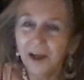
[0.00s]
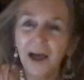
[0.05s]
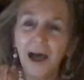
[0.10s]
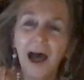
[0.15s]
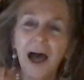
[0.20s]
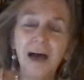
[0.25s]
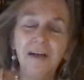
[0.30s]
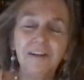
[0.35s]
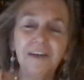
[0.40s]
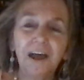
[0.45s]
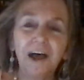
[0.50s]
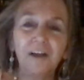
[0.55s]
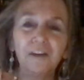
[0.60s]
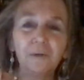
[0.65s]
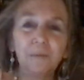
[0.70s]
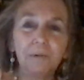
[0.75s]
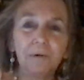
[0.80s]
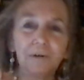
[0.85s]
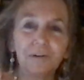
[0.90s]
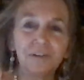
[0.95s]
And the other
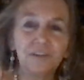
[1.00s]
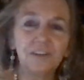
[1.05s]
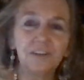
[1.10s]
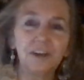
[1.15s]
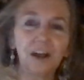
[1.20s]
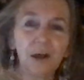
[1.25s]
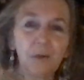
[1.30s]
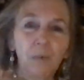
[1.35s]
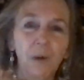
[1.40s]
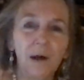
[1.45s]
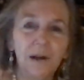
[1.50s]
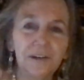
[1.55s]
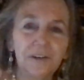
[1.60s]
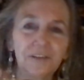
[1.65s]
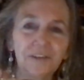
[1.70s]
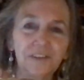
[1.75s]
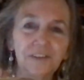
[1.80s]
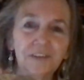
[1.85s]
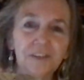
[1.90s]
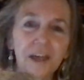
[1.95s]
person I wanted
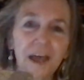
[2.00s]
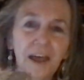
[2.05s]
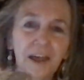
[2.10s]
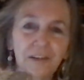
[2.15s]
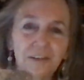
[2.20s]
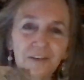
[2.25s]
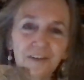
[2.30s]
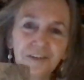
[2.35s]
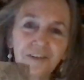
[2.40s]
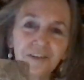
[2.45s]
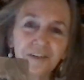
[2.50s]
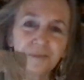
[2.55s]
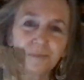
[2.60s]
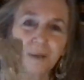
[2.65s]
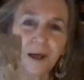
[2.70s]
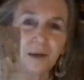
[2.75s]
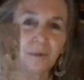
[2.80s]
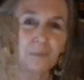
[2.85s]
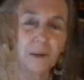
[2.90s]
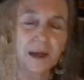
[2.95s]
to thank, this is
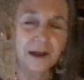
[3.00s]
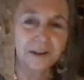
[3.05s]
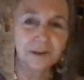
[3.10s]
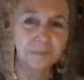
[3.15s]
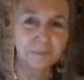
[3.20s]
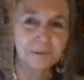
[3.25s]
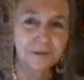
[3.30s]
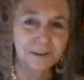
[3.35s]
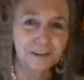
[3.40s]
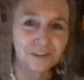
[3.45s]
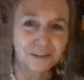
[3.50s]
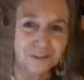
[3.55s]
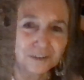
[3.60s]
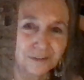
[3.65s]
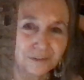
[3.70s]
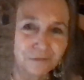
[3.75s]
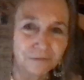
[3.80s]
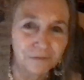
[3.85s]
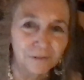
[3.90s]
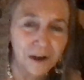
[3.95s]
my wedding
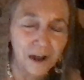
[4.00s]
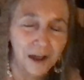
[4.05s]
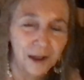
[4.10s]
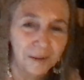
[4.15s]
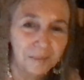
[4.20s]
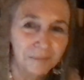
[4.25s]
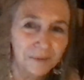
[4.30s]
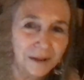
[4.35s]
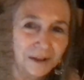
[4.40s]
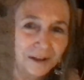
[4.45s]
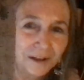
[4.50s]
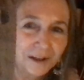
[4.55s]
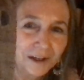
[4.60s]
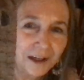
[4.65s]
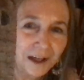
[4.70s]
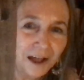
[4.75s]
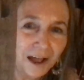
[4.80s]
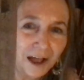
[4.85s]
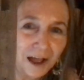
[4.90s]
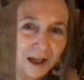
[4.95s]
picture from,
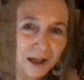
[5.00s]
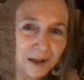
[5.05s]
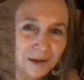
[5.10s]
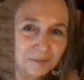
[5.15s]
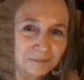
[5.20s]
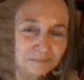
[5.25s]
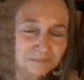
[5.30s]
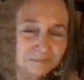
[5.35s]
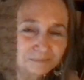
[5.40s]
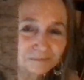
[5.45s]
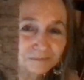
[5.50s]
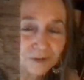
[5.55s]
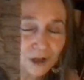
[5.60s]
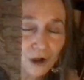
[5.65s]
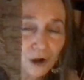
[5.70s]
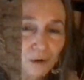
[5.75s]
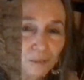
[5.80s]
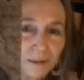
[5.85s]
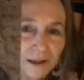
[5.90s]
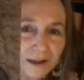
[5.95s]

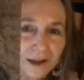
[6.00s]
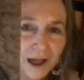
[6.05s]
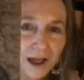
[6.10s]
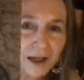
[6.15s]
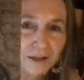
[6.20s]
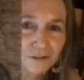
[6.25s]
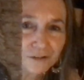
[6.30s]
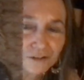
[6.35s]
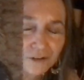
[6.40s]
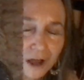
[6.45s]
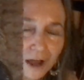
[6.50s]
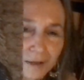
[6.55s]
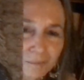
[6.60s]
oh my gosh,